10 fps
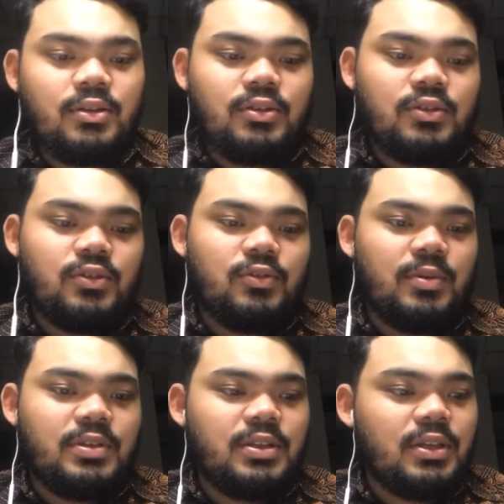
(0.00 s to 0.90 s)
So
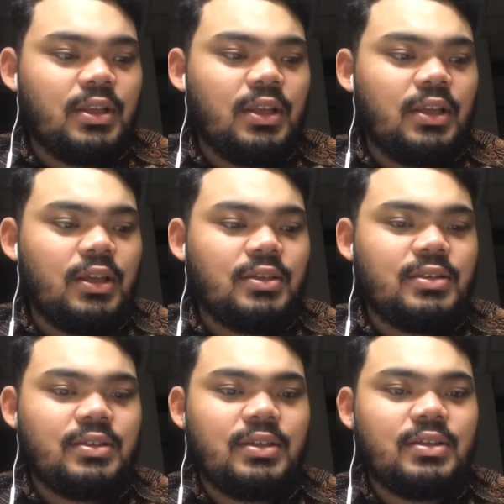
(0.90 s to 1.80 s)
basically it
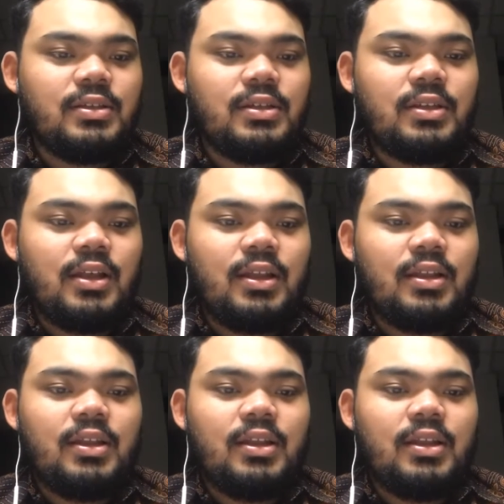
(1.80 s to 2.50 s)
says here that